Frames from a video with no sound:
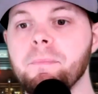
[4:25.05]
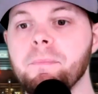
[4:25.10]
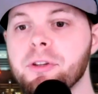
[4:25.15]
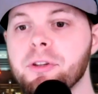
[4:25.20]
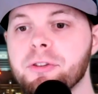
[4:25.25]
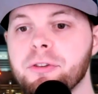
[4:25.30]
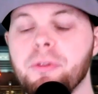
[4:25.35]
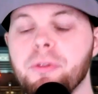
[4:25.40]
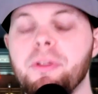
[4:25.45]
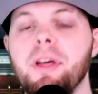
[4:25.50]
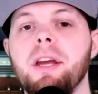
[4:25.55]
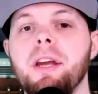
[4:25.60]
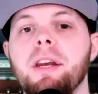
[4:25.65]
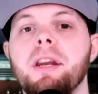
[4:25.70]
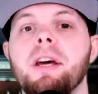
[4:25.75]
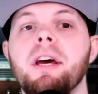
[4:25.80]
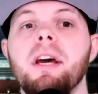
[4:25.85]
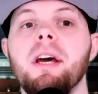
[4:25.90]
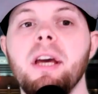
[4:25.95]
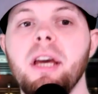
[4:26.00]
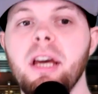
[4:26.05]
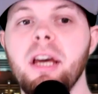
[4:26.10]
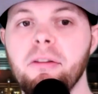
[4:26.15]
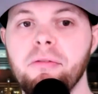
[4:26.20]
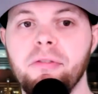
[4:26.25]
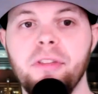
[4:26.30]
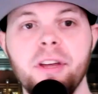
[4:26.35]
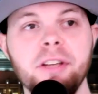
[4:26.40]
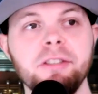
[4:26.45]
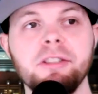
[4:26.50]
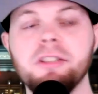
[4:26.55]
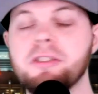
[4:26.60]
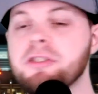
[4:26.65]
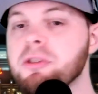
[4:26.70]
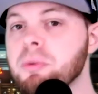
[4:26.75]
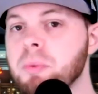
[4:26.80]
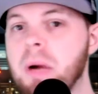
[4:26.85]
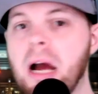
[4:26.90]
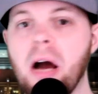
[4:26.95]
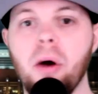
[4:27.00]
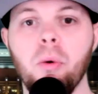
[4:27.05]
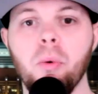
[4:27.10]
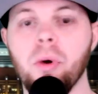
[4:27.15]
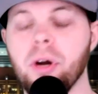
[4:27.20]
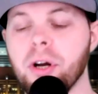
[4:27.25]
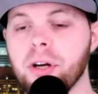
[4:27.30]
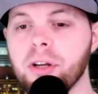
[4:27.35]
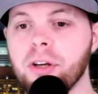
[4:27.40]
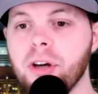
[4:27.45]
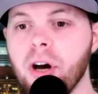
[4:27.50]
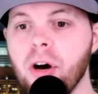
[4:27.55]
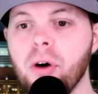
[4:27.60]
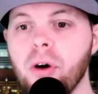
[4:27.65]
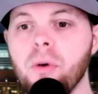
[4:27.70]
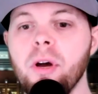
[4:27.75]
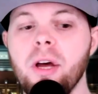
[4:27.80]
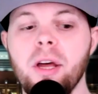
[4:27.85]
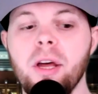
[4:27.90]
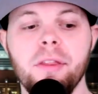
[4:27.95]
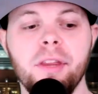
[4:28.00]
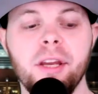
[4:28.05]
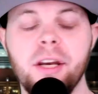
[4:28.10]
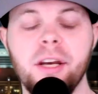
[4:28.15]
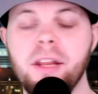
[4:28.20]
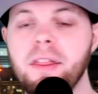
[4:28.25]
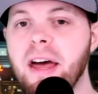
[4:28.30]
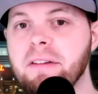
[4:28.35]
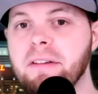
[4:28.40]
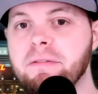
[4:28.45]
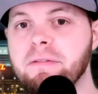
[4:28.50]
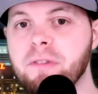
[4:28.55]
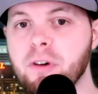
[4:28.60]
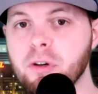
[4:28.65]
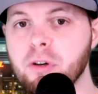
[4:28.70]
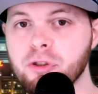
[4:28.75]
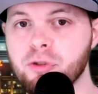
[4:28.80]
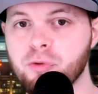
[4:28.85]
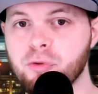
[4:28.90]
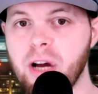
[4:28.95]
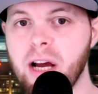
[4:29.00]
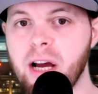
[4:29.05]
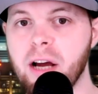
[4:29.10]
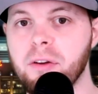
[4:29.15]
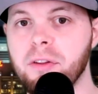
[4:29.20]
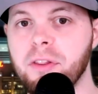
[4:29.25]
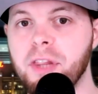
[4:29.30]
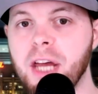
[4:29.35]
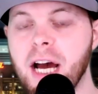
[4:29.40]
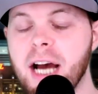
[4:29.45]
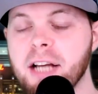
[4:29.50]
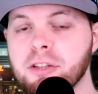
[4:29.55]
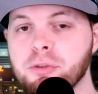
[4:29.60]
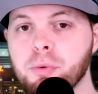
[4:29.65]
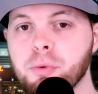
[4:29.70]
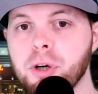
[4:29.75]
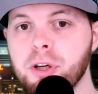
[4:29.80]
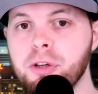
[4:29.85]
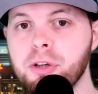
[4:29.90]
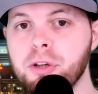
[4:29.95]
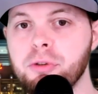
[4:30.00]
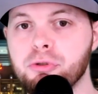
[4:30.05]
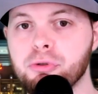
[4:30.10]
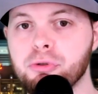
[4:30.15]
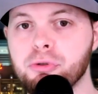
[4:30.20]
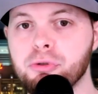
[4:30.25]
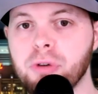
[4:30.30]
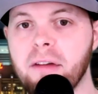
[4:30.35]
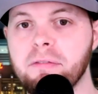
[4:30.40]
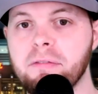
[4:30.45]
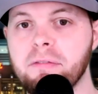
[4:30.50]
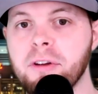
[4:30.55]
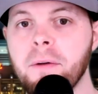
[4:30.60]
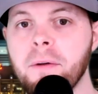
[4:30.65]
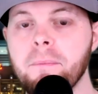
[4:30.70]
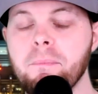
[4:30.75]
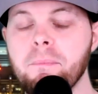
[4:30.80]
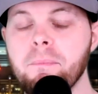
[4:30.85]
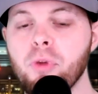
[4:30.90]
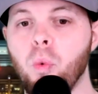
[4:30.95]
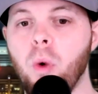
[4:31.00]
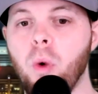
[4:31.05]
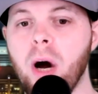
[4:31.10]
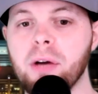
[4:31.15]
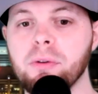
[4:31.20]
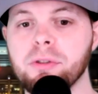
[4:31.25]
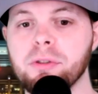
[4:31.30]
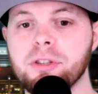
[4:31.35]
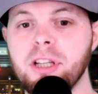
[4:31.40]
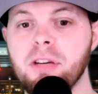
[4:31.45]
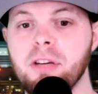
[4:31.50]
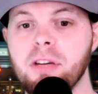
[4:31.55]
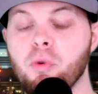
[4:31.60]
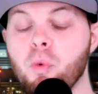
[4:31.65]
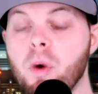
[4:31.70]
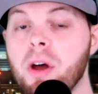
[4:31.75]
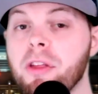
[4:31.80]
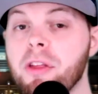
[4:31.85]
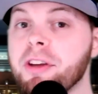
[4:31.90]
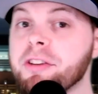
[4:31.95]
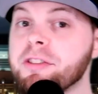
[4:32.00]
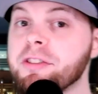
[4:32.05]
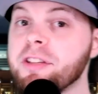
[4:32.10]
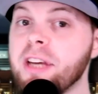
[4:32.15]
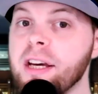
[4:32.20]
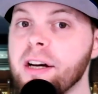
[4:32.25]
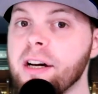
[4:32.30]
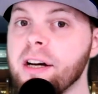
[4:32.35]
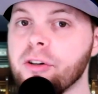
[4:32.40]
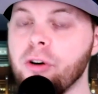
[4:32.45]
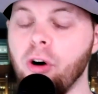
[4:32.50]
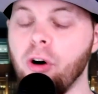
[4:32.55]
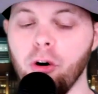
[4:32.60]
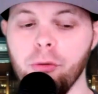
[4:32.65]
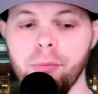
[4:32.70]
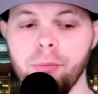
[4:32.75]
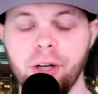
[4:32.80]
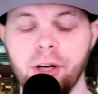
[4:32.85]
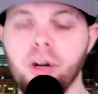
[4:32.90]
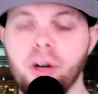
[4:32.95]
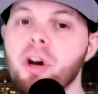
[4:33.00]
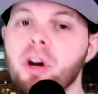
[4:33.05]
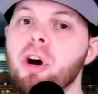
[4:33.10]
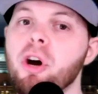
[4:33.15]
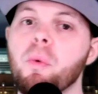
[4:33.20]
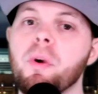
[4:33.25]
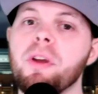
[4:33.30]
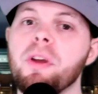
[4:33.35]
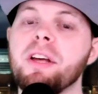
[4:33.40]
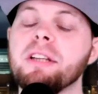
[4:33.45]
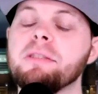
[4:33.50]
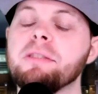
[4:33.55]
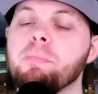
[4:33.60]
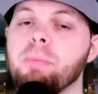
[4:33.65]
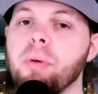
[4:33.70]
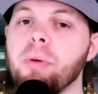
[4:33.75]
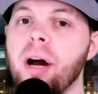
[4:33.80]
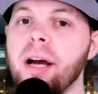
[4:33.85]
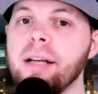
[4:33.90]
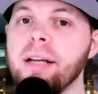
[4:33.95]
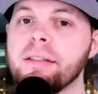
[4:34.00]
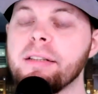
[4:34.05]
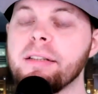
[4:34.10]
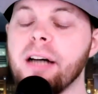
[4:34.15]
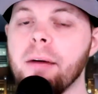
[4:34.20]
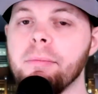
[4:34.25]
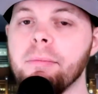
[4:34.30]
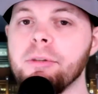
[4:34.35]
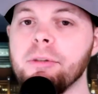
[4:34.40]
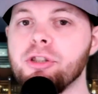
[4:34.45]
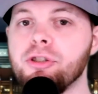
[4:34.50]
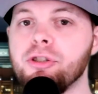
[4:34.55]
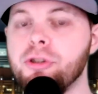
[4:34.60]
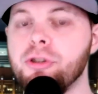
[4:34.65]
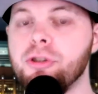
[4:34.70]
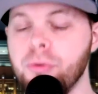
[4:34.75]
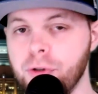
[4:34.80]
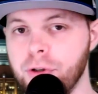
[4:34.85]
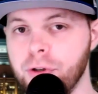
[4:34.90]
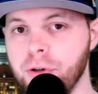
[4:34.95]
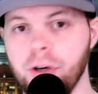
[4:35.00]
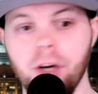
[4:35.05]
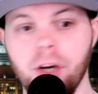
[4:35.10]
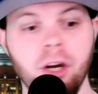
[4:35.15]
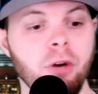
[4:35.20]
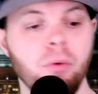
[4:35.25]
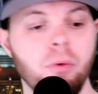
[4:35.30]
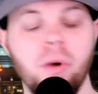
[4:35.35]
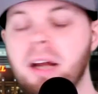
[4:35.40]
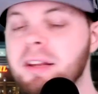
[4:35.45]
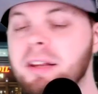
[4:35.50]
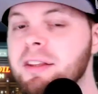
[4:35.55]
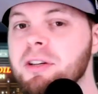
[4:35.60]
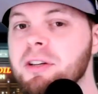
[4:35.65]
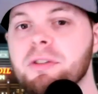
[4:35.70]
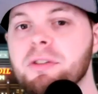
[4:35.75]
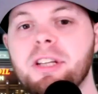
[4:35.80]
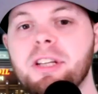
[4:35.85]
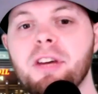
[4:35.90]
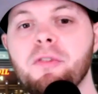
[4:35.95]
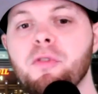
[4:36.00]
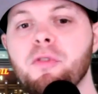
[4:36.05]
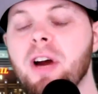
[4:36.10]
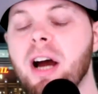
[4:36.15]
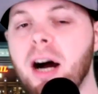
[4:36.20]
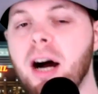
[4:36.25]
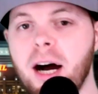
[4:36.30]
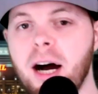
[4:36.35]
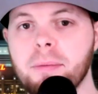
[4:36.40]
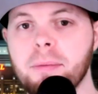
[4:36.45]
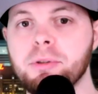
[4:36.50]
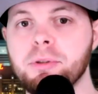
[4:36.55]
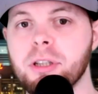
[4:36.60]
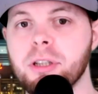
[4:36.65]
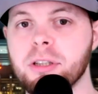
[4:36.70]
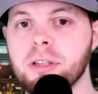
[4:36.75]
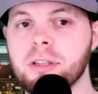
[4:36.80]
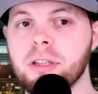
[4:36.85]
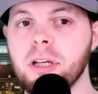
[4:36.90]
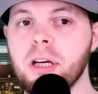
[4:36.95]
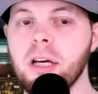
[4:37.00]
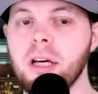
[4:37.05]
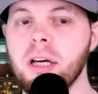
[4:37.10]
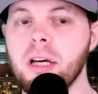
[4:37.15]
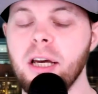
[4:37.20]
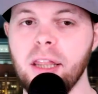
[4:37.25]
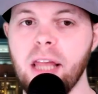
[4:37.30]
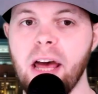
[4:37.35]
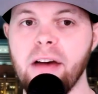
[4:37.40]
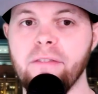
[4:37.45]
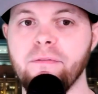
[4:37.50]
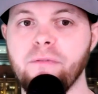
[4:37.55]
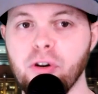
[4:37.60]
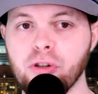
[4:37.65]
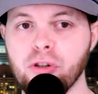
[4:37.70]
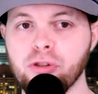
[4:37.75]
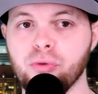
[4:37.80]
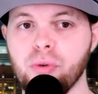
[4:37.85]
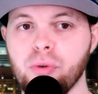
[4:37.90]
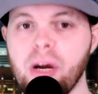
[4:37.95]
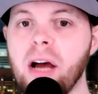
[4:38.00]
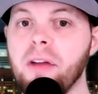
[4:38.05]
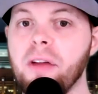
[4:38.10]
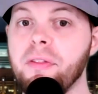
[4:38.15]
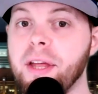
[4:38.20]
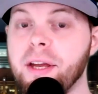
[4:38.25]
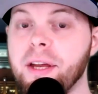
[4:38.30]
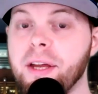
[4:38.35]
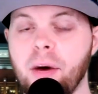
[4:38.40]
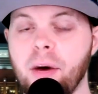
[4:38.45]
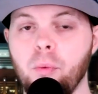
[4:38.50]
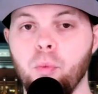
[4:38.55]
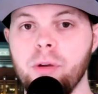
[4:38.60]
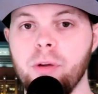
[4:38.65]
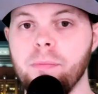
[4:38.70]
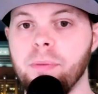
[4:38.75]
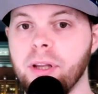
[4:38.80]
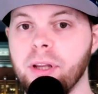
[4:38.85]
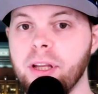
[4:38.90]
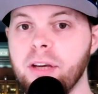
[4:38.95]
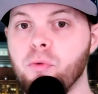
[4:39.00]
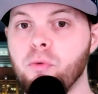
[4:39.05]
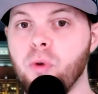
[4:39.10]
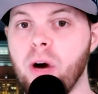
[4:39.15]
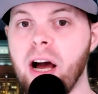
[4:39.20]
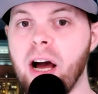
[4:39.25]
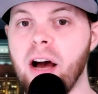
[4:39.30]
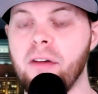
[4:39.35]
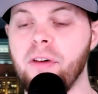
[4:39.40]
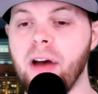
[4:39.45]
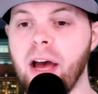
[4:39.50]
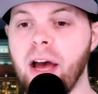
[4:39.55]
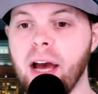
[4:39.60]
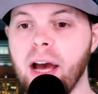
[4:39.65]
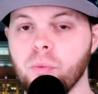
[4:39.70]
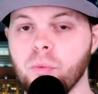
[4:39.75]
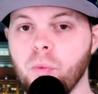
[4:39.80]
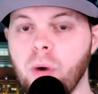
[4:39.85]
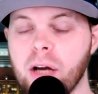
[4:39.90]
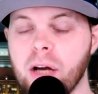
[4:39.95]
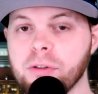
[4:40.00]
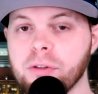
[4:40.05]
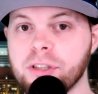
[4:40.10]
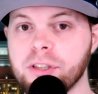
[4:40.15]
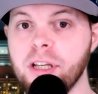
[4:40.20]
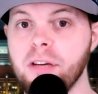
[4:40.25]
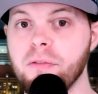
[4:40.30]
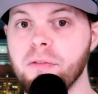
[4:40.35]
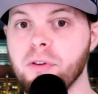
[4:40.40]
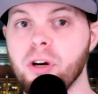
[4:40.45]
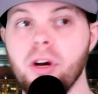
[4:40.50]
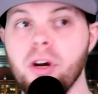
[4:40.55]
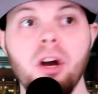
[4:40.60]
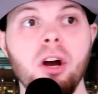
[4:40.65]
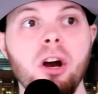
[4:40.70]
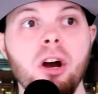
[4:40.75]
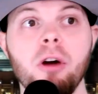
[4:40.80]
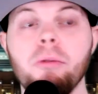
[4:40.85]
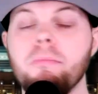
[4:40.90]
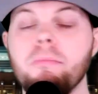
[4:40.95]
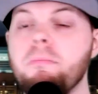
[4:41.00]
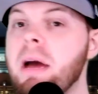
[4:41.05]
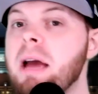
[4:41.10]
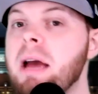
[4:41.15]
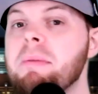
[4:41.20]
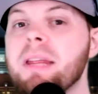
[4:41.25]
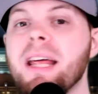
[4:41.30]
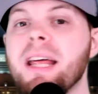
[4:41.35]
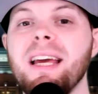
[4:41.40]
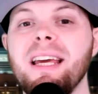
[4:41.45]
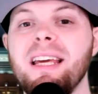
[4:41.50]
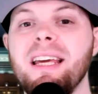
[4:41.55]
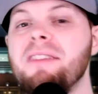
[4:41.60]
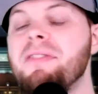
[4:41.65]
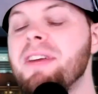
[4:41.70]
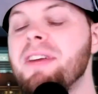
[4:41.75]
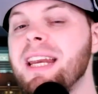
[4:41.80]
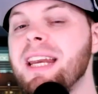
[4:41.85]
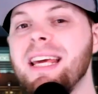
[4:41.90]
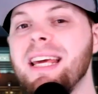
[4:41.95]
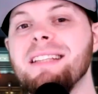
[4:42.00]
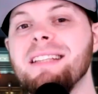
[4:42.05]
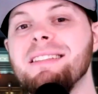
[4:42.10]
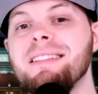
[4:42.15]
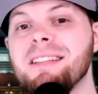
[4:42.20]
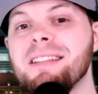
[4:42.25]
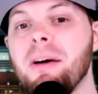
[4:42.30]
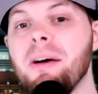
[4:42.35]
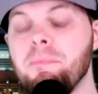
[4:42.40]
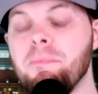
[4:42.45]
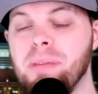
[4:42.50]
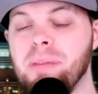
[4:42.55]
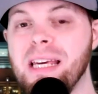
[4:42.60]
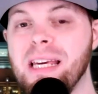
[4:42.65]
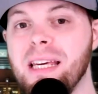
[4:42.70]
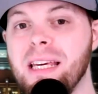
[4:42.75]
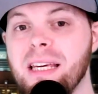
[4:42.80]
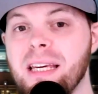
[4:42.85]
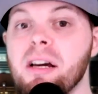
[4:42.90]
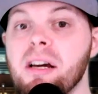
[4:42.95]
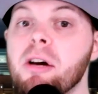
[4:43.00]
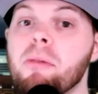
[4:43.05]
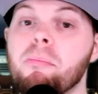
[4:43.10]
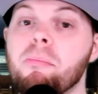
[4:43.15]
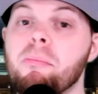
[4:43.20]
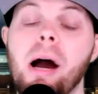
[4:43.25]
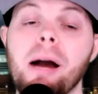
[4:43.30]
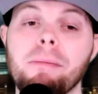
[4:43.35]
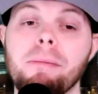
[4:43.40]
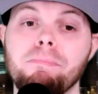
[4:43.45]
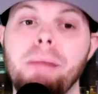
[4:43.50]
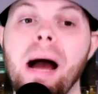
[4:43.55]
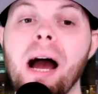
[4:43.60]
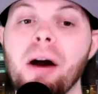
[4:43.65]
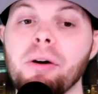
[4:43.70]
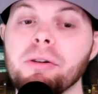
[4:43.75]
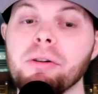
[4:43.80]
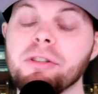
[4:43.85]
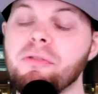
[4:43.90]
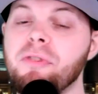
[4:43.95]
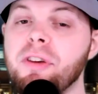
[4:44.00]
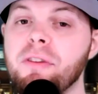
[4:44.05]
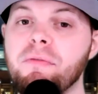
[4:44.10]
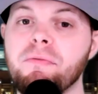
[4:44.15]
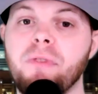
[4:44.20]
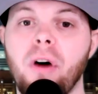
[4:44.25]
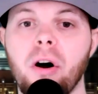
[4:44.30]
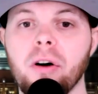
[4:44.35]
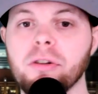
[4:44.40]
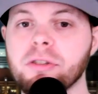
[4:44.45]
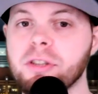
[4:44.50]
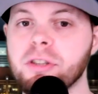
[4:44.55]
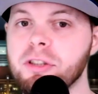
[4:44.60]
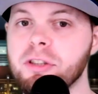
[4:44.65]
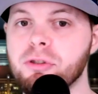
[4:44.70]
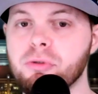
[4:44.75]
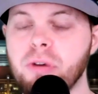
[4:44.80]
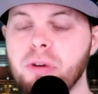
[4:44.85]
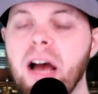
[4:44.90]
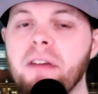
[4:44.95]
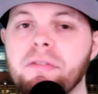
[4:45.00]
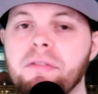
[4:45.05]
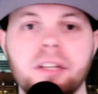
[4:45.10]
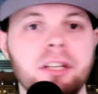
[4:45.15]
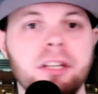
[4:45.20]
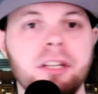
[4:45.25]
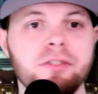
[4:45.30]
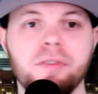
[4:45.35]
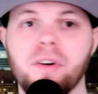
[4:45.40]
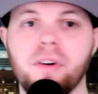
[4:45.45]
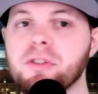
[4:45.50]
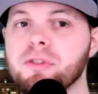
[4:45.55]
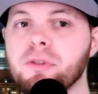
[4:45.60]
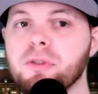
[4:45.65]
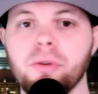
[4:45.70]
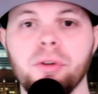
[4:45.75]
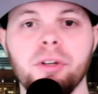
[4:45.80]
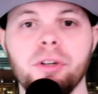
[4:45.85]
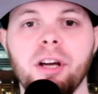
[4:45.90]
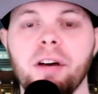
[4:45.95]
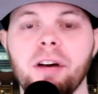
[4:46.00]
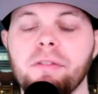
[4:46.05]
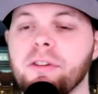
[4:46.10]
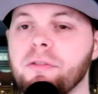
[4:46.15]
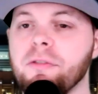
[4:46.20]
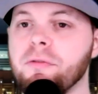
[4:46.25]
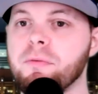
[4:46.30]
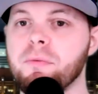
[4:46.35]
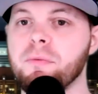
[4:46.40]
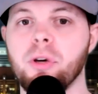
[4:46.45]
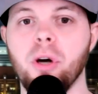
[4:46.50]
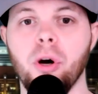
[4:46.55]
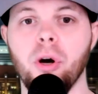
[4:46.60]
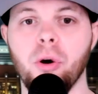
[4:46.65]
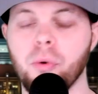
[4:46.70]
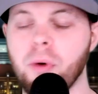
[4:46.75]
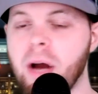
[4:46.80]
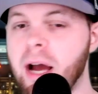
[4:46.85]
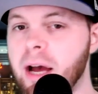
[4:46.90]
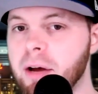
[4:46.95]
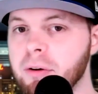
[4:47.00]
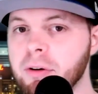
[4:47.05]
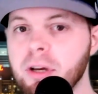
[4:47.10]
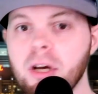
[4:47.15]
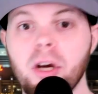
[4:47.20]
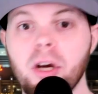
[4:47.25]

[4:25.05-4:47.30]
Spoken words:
So then if this is the route we're going to go, then in that first round, that's where you draft a wide receiver, whether that's Keon Coleman, whether that's Brian Thomas Jr., right? There are different options in that first round that we believe we'll have at wide receiver, or maybe that even ends up being Brock Bowers if he falls in the draft and he's versatile enough to go around.